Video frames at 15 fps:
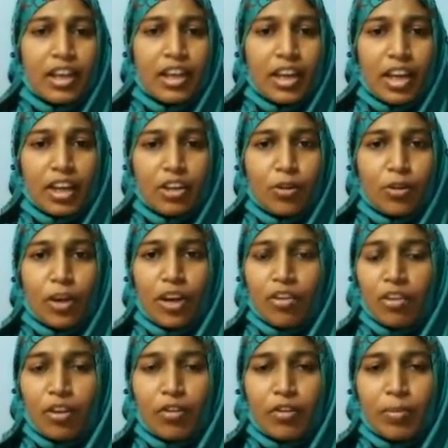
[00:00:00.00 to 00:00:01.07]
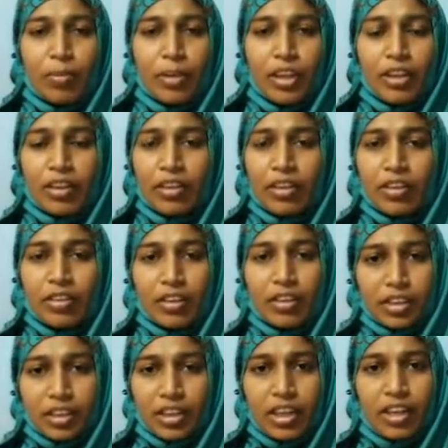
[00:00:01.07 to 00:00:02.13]
and you will be
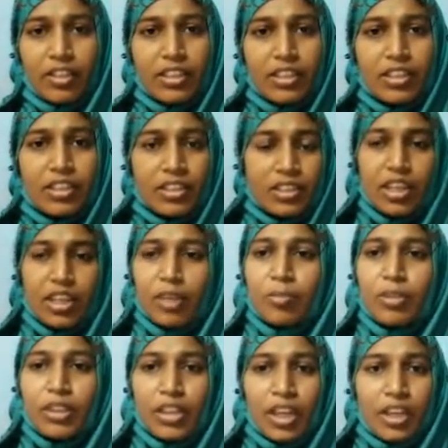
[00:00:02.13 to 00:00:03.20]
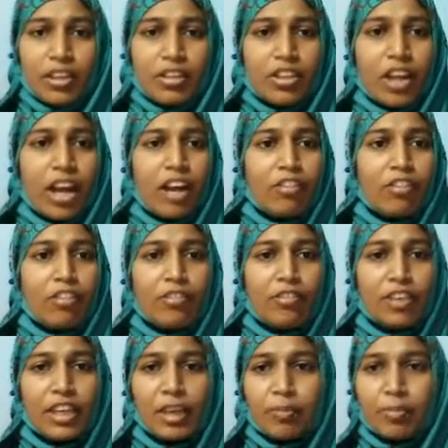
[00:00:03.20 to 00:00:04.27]
having this table there. You have to
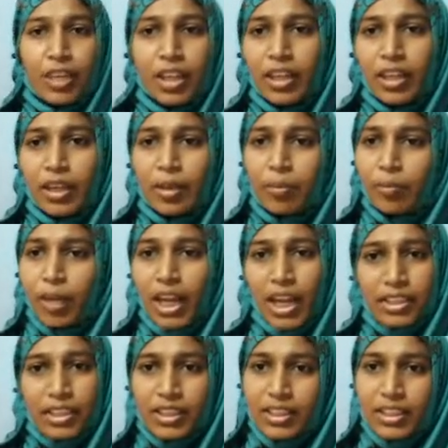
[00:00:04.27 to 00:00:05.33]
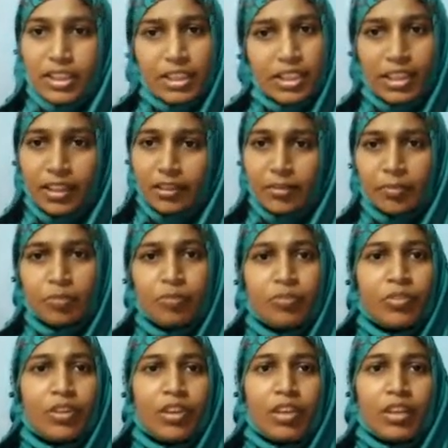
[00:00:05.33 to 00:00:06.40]
fill up the blanks here.
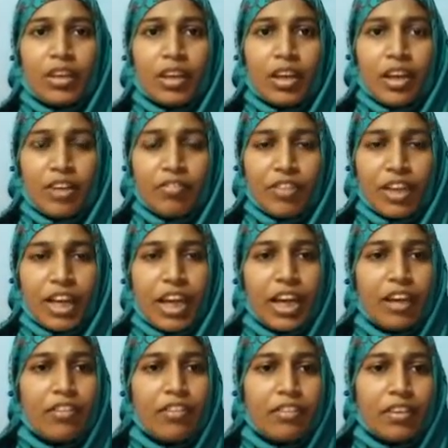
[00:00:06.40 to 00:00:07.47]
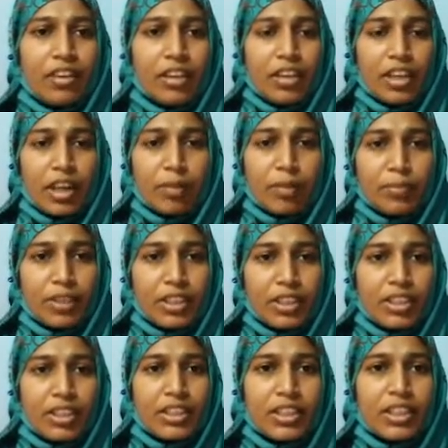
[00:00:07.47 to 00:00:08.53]
And we have
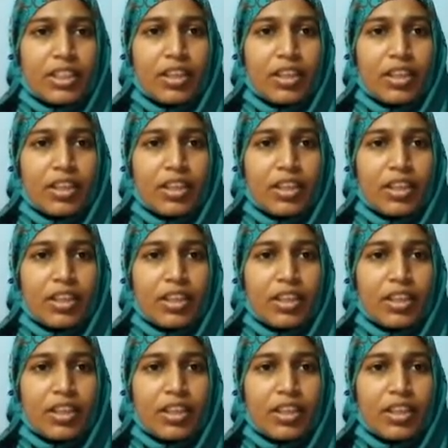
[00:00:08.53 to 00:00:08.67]
numbers